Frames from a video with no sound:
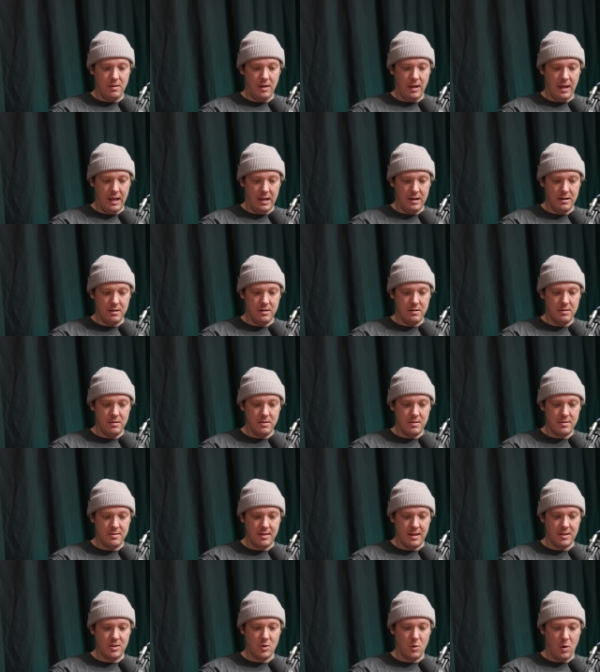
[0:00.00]
in
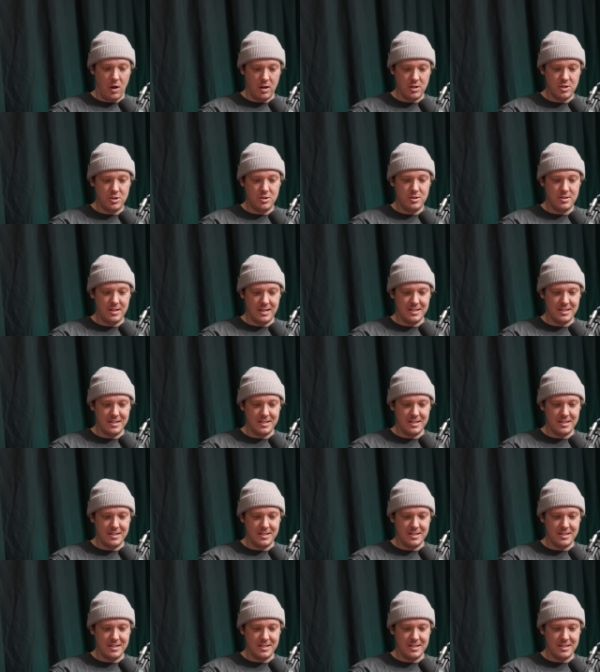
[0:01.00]
Saskatchewan.